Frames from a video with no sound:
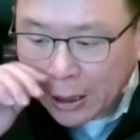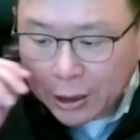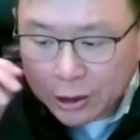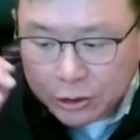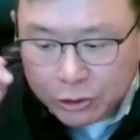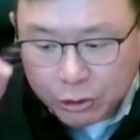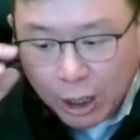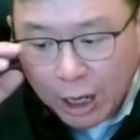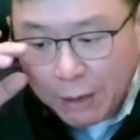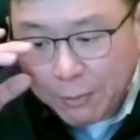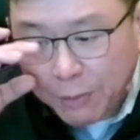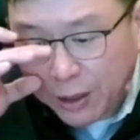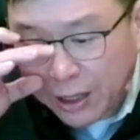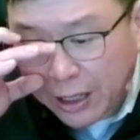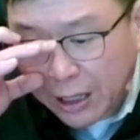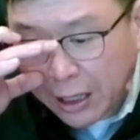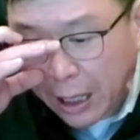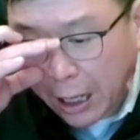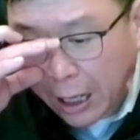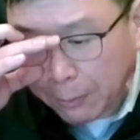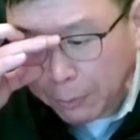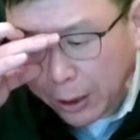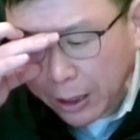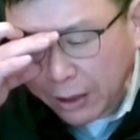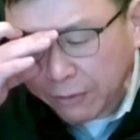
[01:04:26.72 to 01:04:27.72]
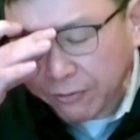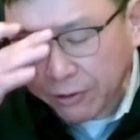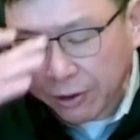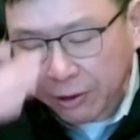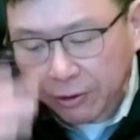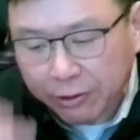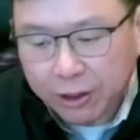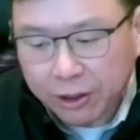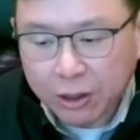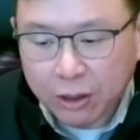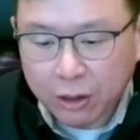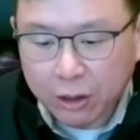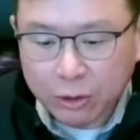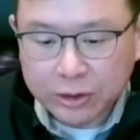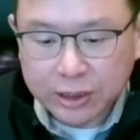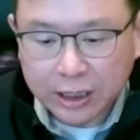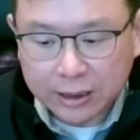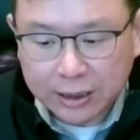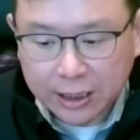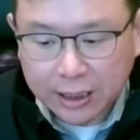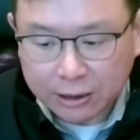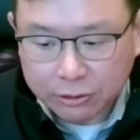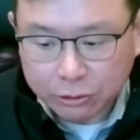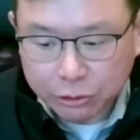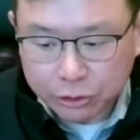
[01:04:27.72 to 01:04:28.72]
So I pay very close
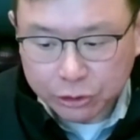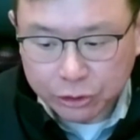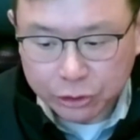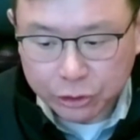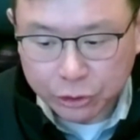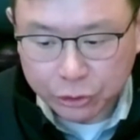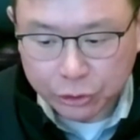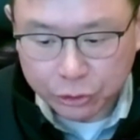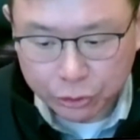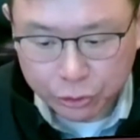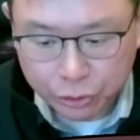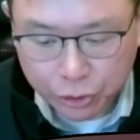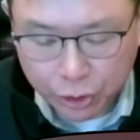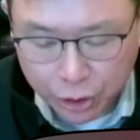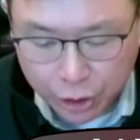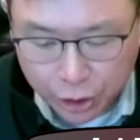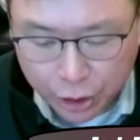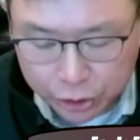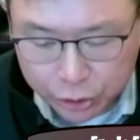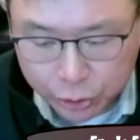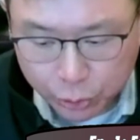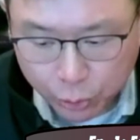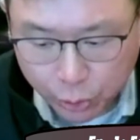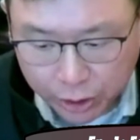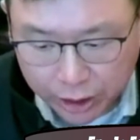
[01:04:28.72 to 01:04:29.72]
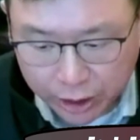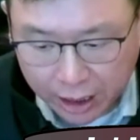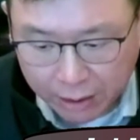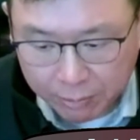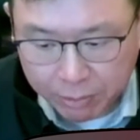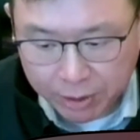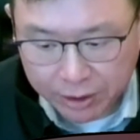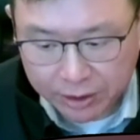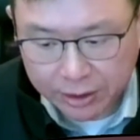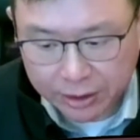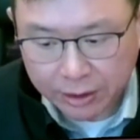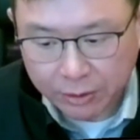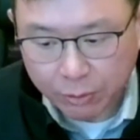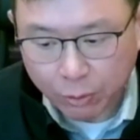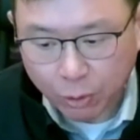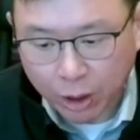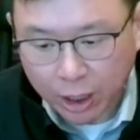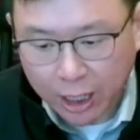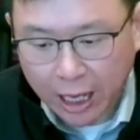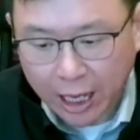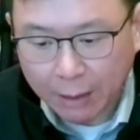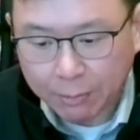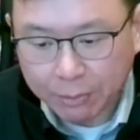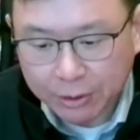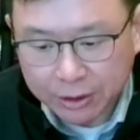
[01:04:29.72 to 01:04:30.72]
attention to what
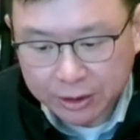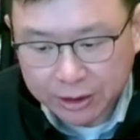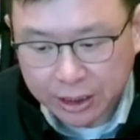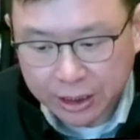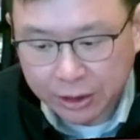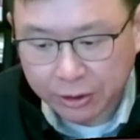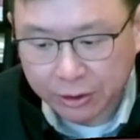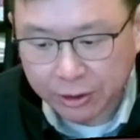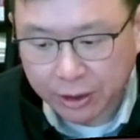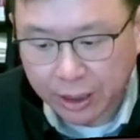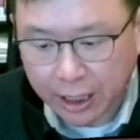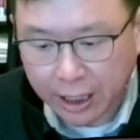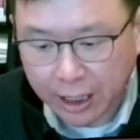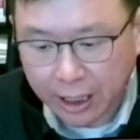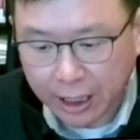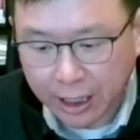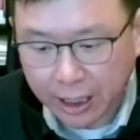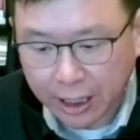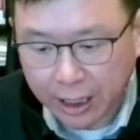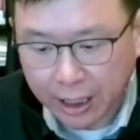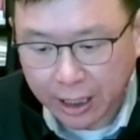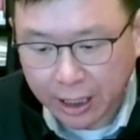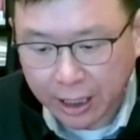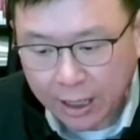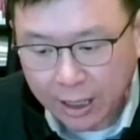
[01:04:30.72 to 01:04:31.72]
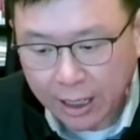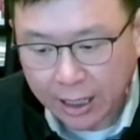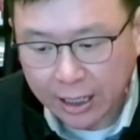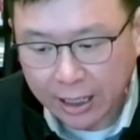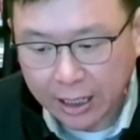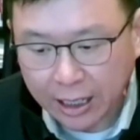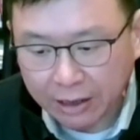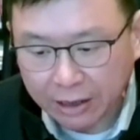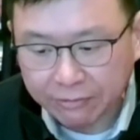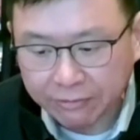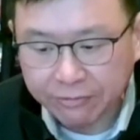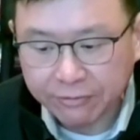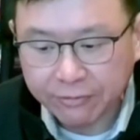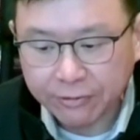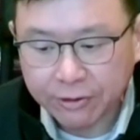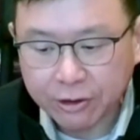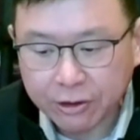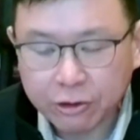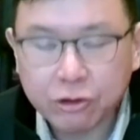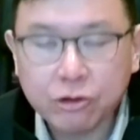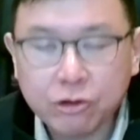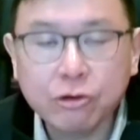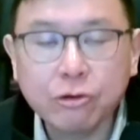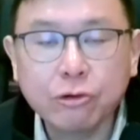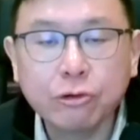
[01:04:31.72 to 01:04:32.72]
happened there. I
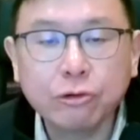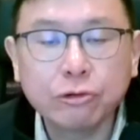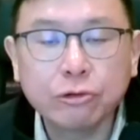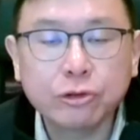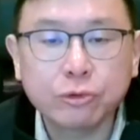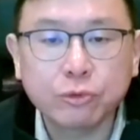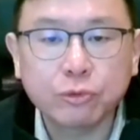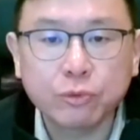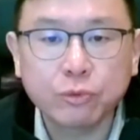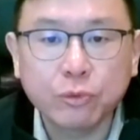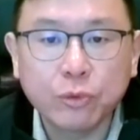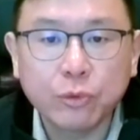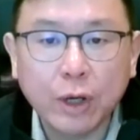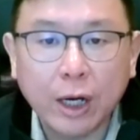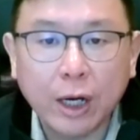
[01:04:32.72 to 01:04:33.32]
have huge